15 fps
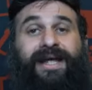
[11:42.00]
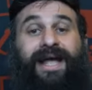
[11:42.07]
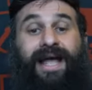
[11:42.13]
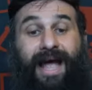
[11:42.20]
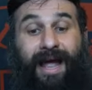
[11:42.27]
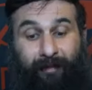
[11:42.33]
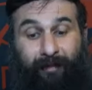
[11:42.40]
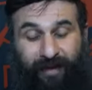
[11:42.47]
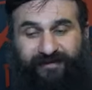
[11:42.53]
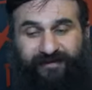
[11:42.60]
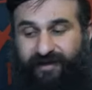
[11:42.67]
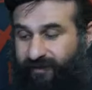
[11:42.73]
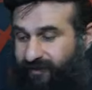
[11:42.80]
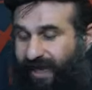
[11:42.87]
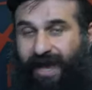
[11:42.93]
at
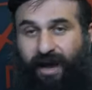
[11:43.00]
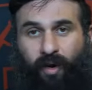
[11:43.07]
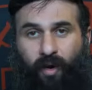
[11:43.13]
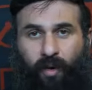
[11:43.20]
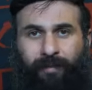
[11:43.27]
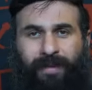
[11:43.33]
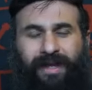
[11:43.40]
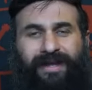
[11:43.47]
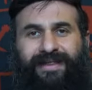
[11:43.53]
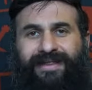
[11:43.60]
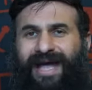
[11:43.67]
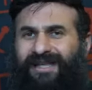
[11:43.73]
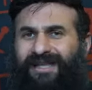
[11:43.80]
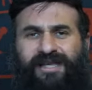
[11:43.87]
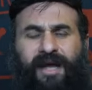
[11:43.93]
business at home.
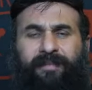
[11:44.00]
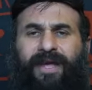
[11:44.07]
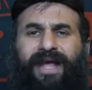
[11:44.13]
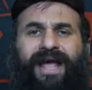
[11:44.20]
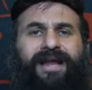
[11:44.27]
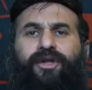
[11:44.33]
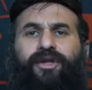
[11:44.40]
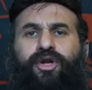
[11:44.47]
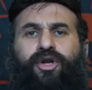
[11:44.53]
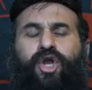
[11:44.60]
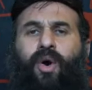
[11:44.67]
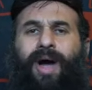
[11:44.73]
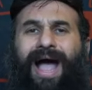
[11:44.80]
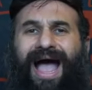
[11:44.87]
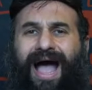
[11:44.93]
That's something I didn't
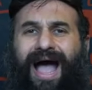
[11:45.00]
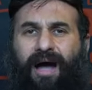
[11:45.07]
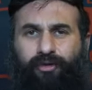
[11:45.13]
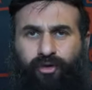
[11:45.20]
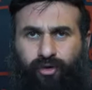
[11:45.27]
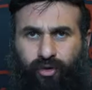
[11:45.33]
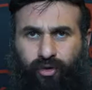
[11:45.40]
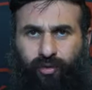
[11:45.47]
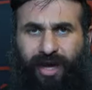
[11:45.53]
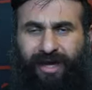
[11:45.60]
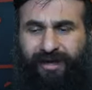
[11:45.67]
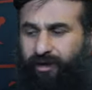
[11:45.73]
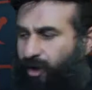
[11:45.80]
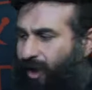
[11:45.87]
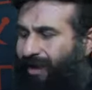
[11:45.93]
know how to do. I
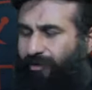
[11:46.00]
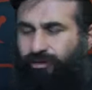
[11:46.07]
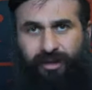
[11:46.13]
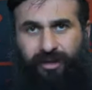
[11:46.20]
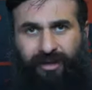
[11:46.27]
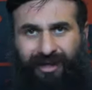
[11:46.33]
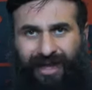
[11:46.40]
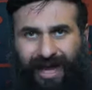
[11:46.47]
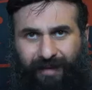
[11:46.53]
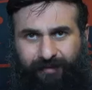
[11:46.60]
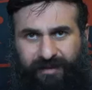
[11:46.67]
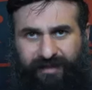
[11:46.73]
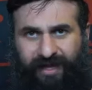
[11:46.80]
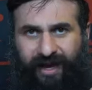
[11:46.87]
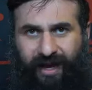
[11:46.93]
didn't know how to
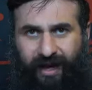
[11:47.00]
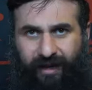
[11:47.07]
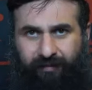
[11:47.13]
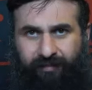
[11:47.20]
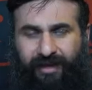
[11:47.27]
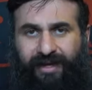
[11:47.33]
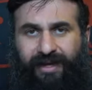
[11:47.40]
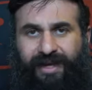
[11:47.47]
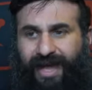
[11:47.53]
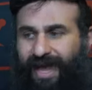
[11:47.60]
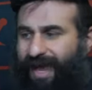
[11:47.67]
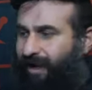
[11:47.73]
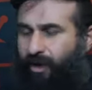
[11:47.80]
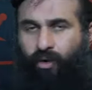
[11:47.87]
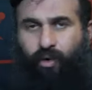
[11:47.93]
collapse time
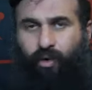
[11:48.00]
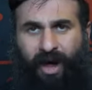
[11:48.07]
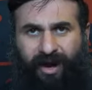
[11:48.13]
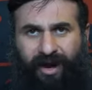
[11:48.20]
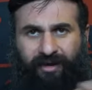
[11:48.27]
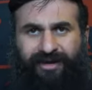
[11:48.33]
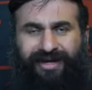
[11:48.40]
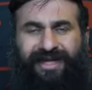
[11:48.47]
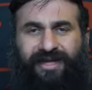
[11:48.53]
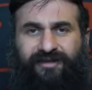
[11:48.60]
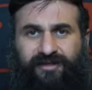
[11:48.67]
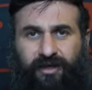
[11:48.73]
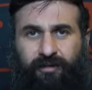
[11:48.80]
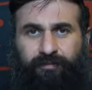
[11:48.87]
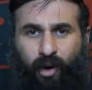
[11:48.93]
and acquire these
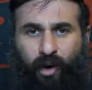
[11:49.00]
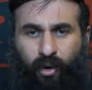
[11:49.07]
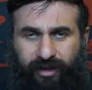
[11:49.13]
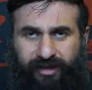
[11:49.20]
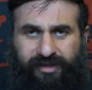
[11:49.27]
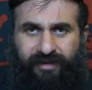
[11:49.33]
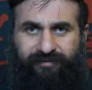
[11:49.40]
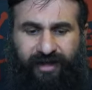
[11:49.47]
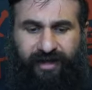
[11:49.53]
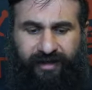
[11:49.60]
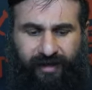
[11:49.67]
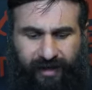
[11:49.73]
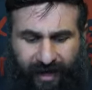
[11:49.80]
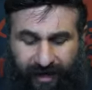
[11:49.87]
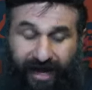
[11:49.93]
components of it.
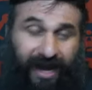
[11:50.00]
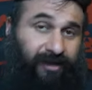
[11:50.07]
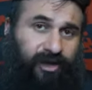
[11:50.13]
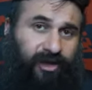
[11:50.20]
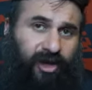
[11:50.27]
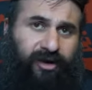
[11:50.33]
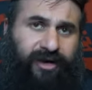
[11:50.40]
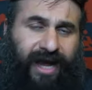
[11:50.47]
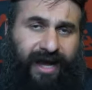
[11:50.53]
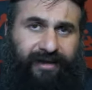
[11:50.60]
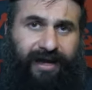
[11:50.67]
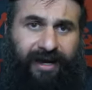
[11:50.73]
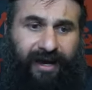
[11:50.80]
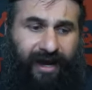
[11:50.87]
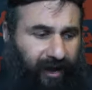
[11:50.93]
And I had to learn that.
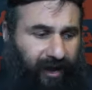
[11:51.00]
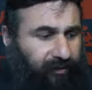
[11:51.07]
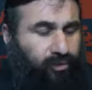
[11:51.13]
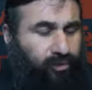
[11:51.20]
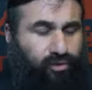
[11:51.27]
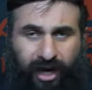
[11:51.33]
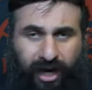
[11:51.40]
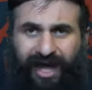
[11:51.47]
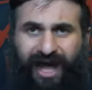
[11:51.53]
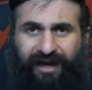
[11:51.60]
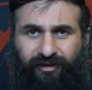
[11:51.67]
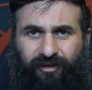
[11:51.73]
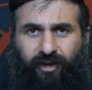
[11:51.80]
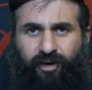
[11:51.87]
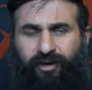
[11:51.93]
And I had really had
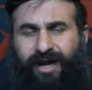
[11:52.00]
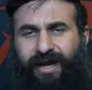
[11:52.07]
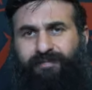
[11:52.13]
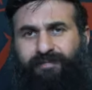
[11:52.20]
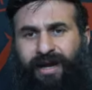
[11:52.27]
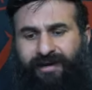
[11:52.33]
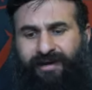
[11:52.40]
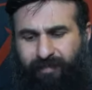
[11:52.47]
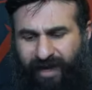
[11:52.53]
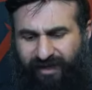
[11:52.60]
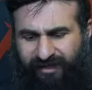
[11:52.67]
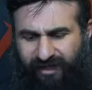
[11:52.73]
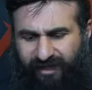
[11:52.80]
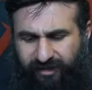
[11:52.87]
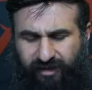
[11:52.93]
to learn that by the
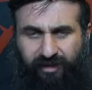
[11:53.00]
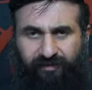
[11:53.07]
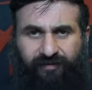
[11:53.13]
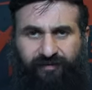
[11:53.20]
basics of